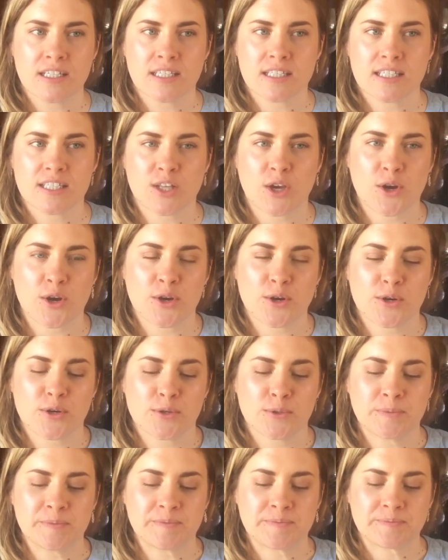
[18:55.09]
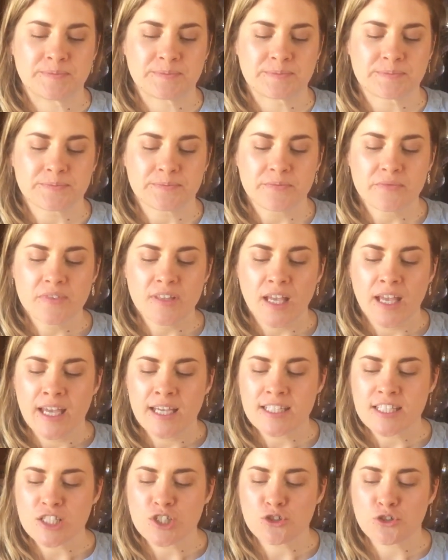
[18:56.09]
So
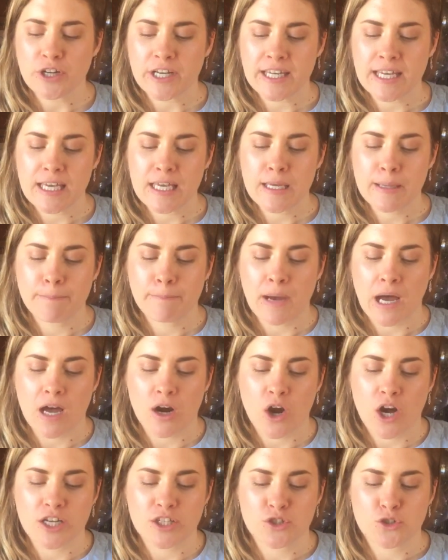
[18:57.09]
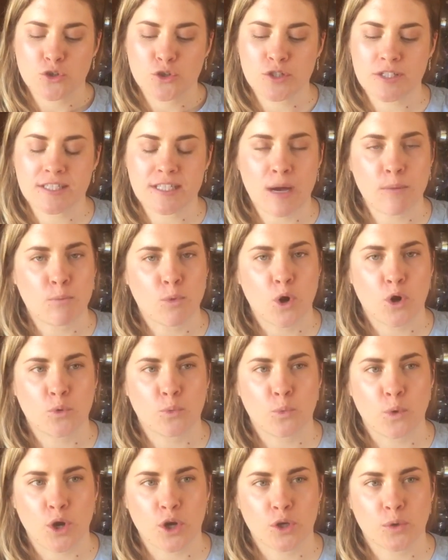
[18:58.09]
it's tricky, but I do
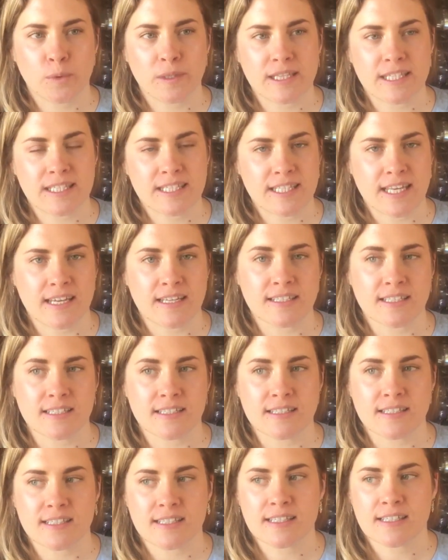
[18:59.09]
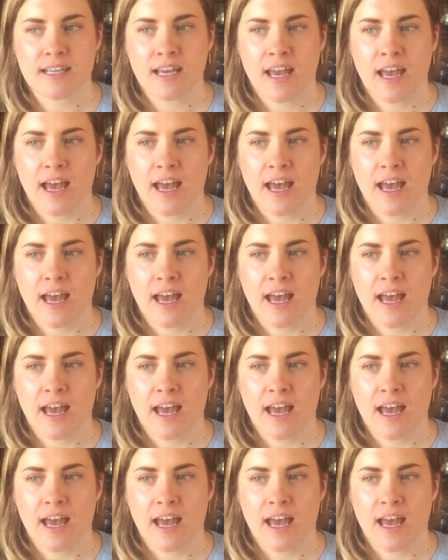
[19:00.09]
somewhat work with the seasons,